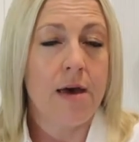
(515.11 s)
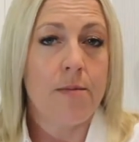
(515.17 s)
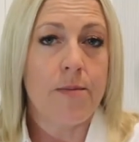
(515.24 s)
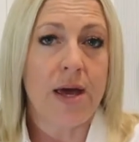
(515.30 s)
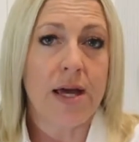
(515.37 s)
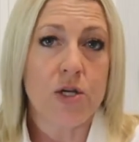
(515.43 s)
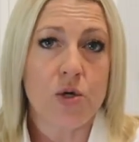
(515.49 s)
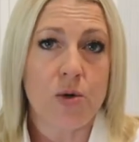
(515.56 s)

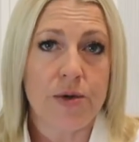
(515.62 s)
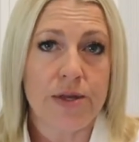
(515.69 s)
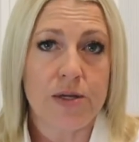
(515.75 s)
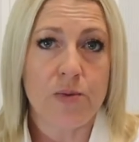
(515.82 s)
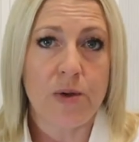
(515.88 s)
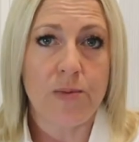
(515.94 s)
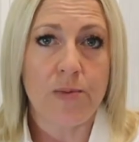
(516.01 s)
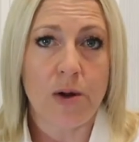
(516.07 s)
make sure all
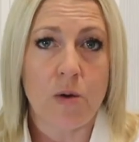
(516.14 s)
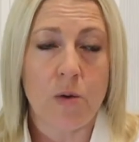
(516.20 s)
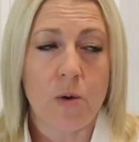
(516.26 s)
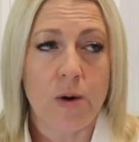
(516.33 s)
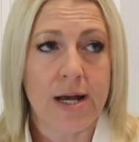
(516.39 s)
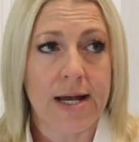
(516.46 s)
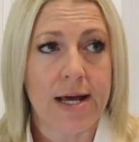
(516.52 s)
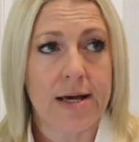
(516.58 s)
these people are
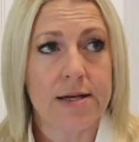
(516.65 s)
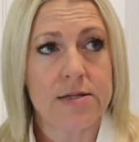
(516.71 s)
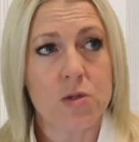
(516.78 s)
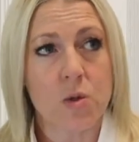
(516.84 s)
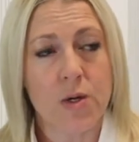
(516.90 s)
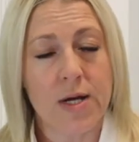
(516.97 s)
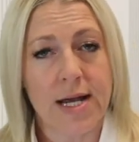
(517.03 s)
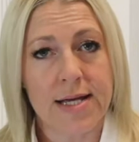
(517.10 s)
organized,
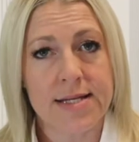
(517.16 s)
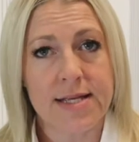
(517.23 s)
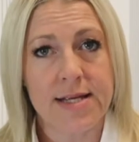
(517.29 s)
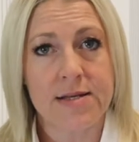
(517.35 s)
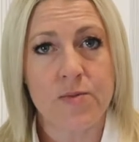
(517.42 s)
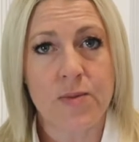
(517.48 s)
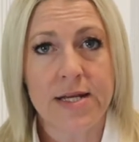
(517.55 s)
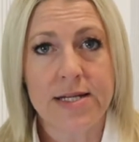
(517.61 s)
organize
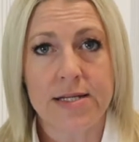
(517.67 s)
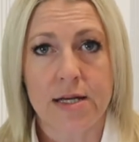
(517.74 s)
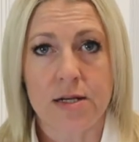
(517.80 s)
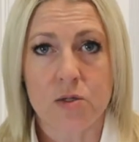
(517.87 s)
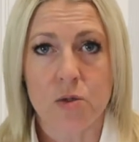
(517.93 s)
these meetings,